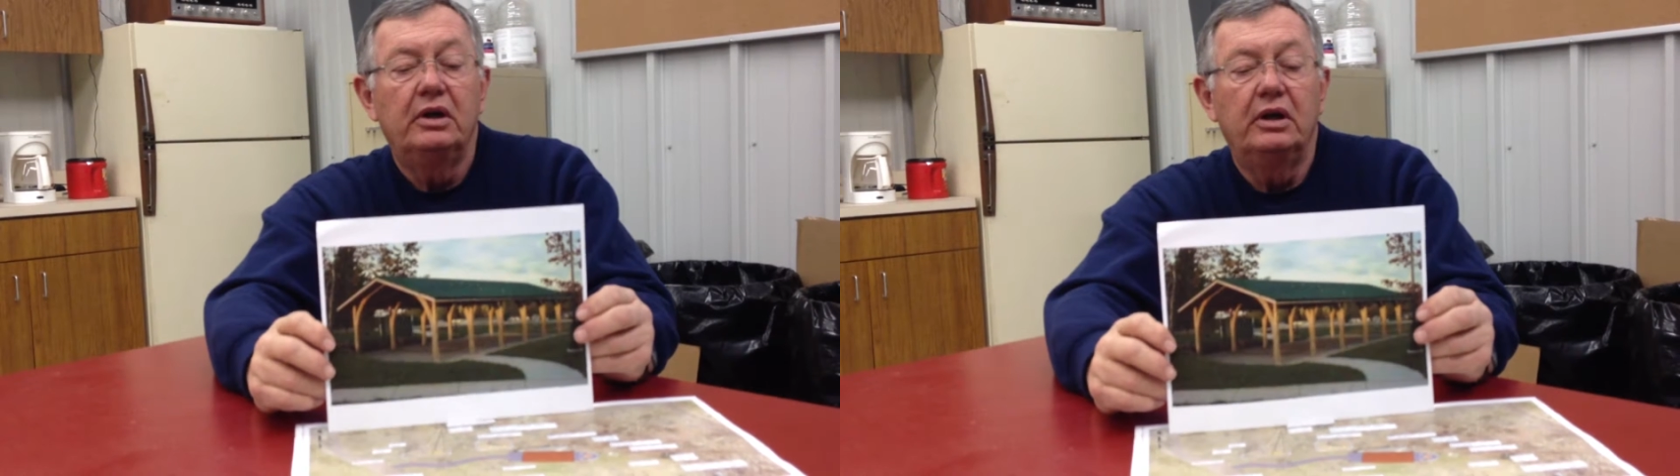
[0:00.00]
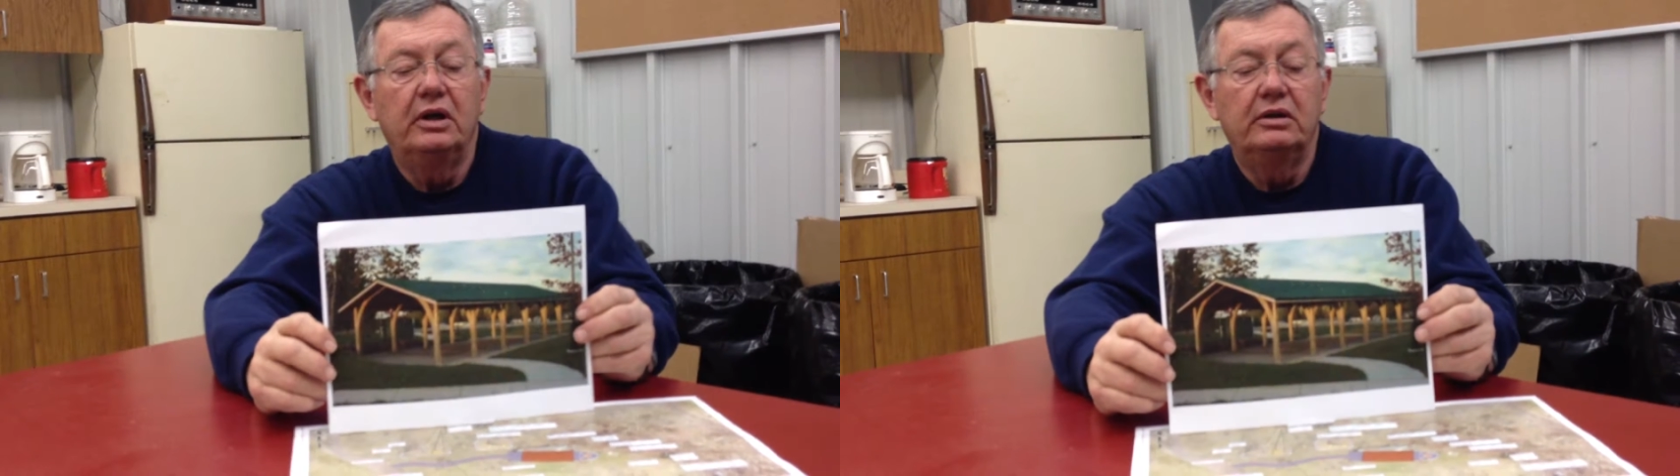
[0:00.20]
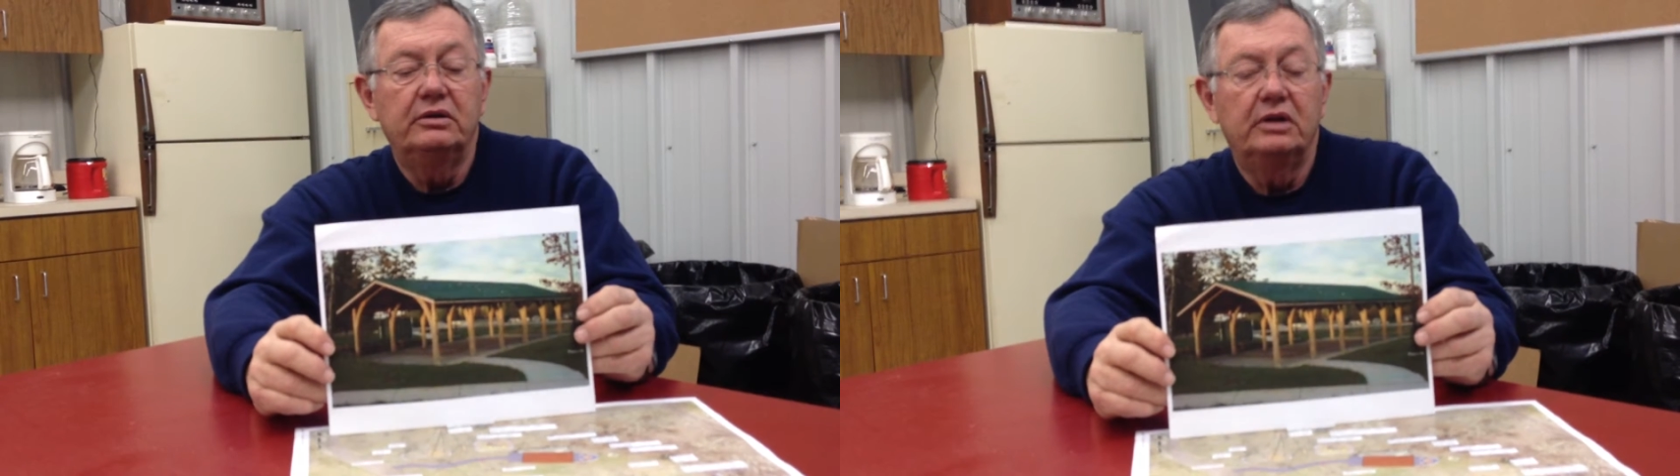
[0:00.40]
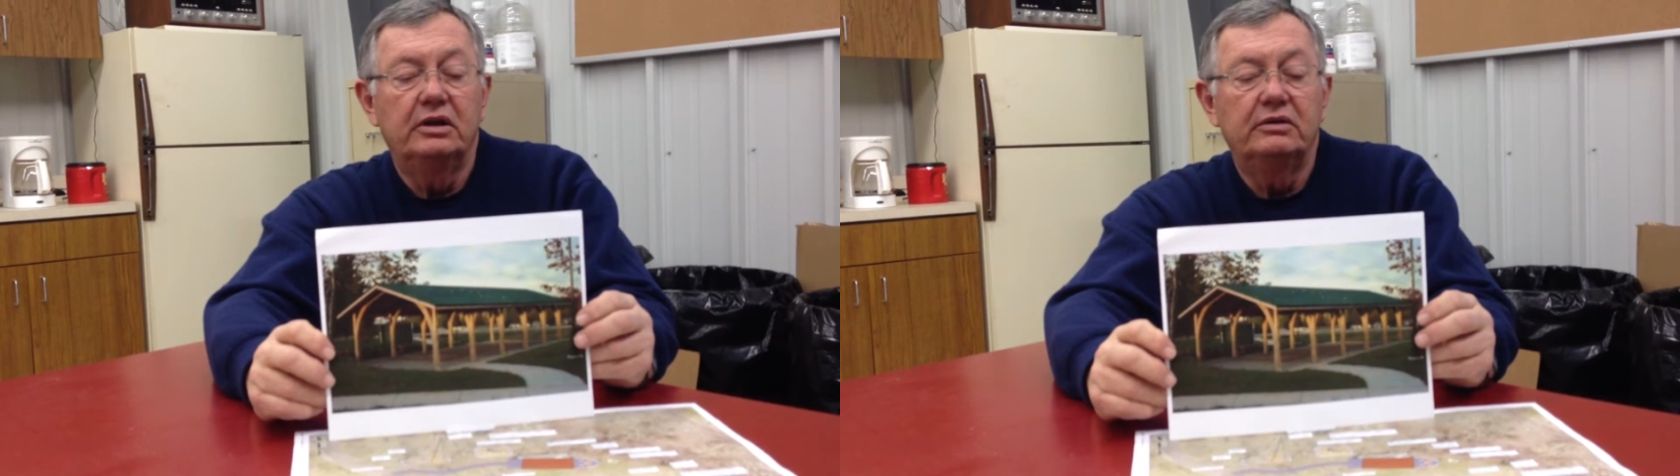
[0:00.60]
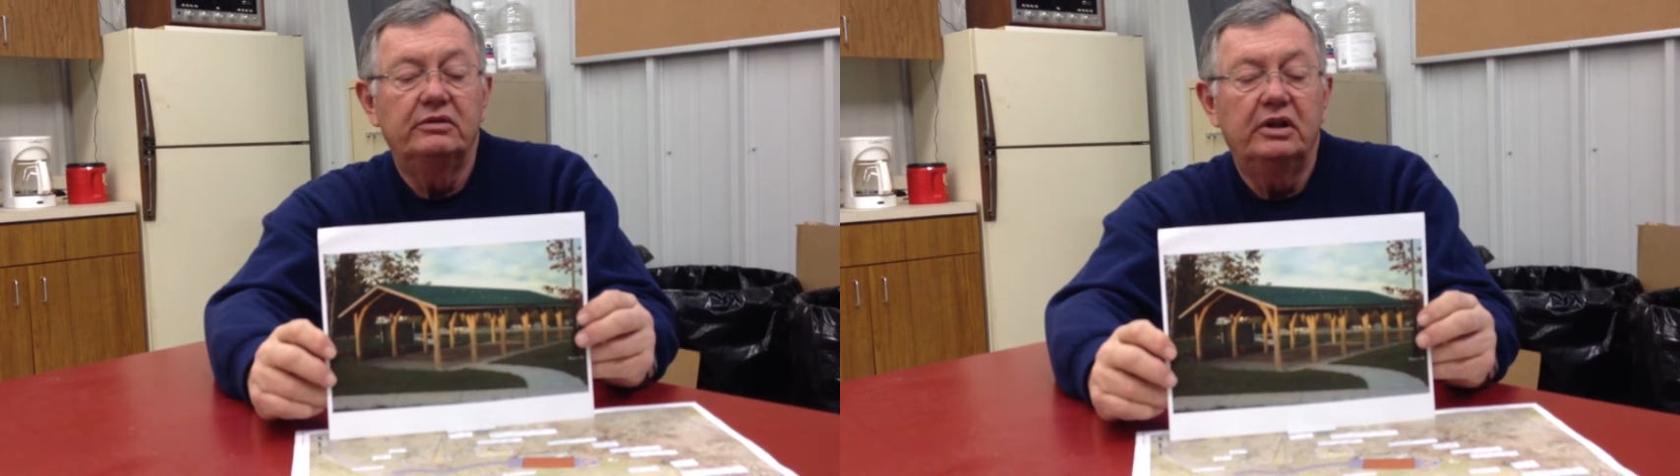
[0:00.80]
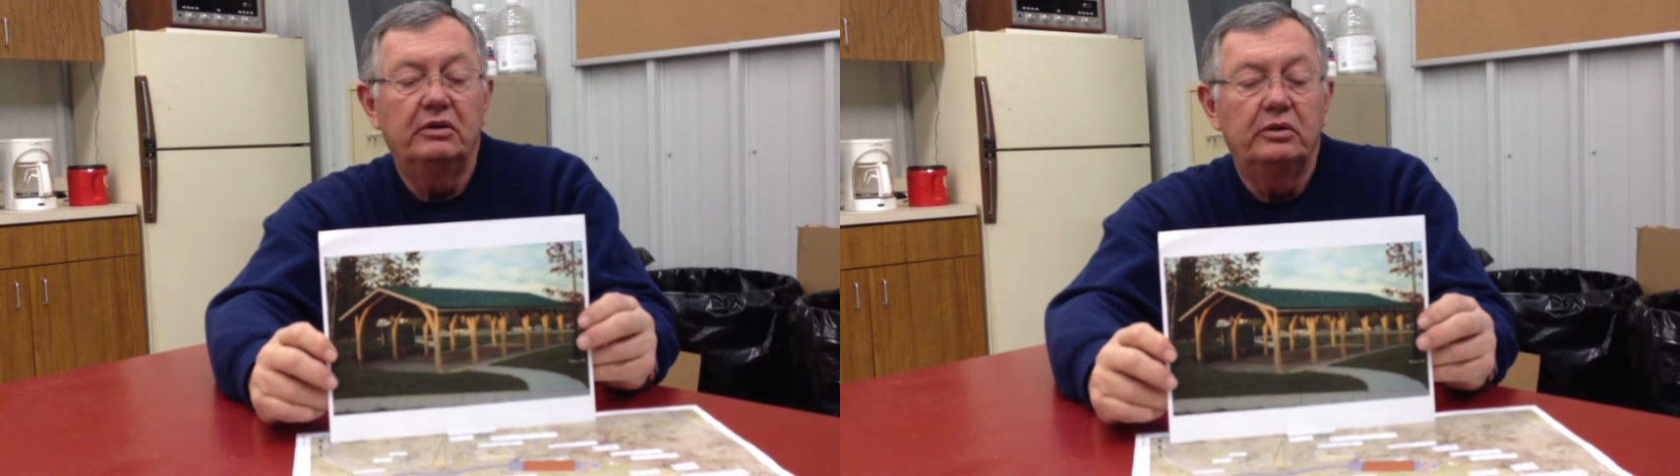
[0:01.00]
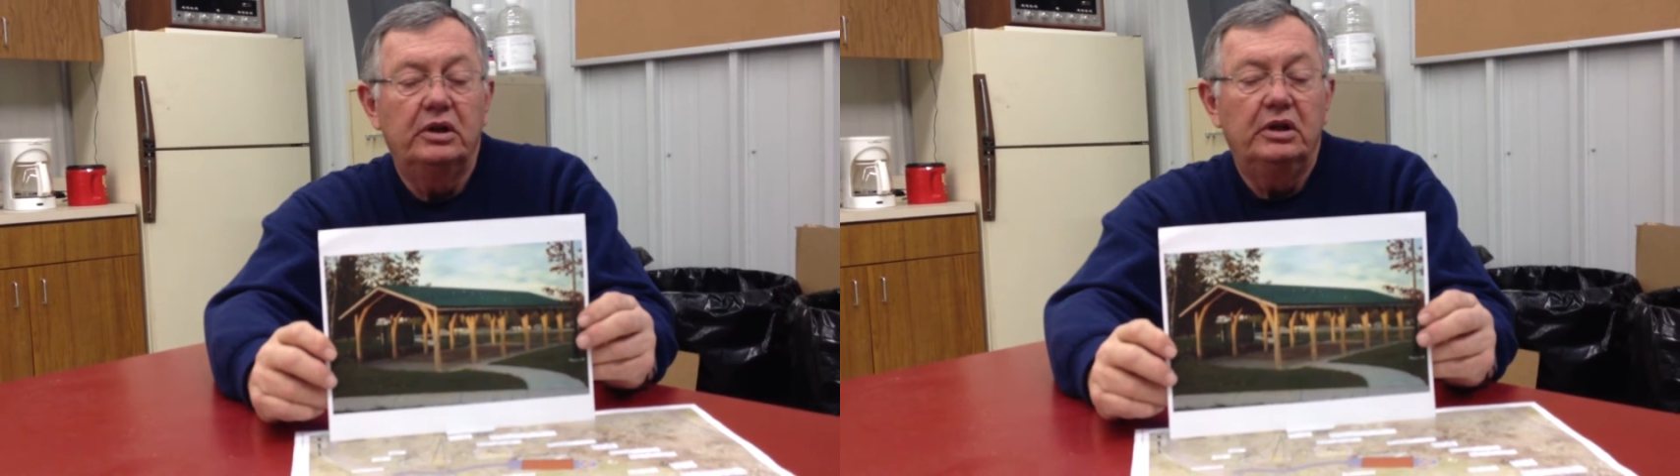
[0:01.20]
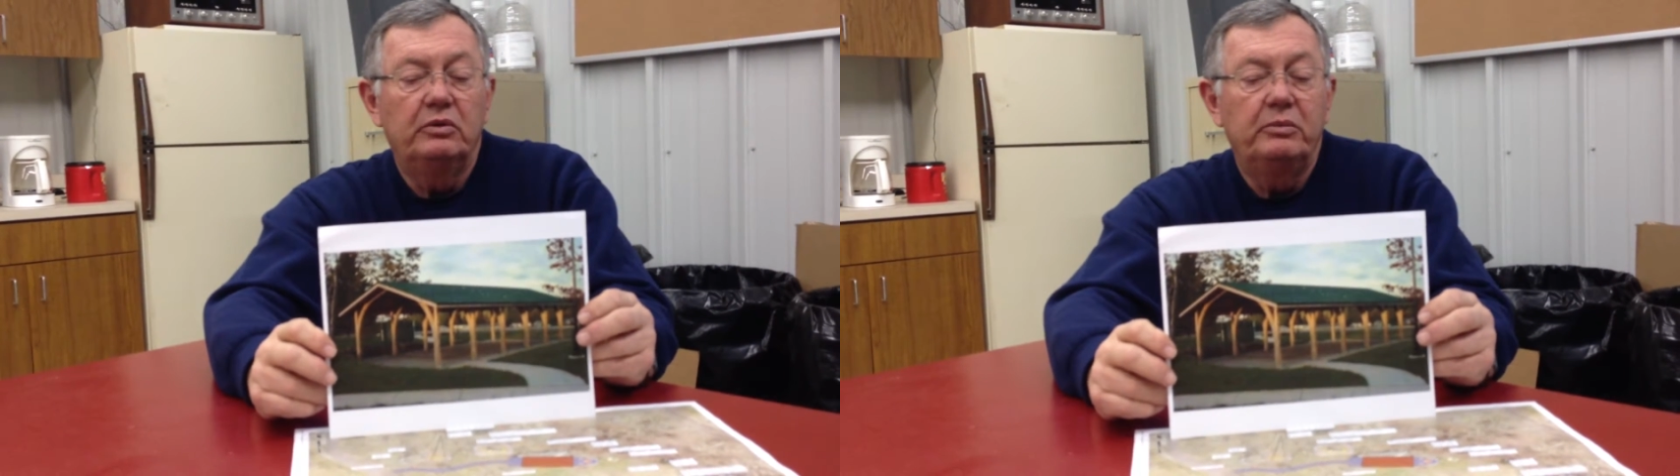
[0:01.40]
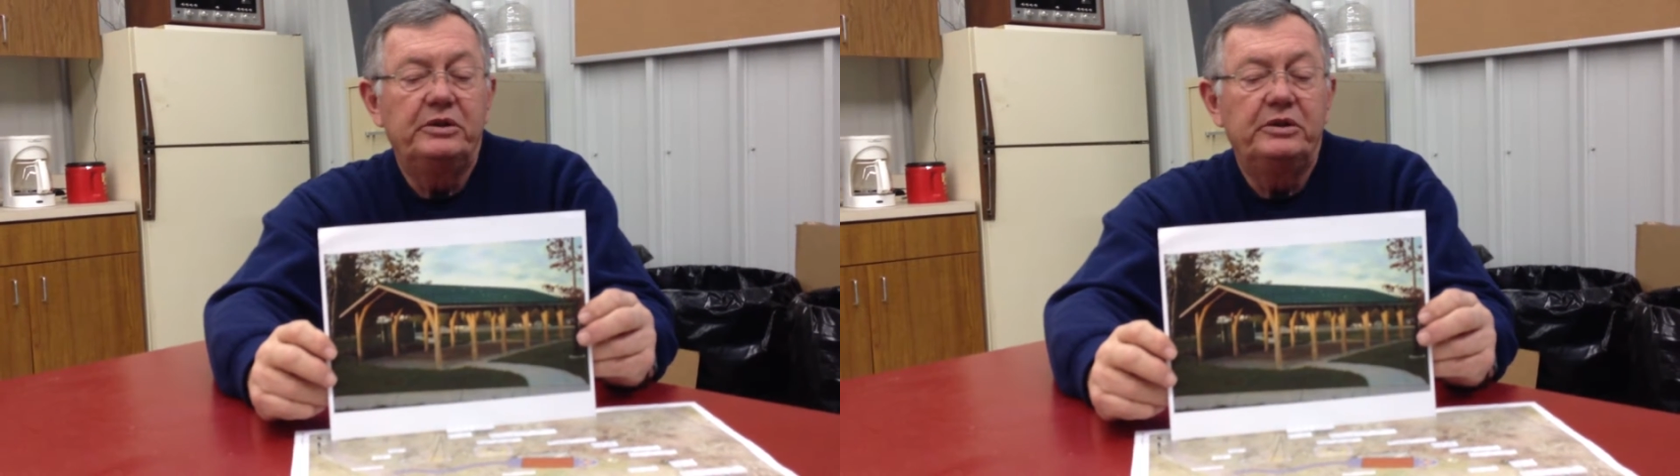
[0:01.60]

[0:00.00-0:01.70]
And that it would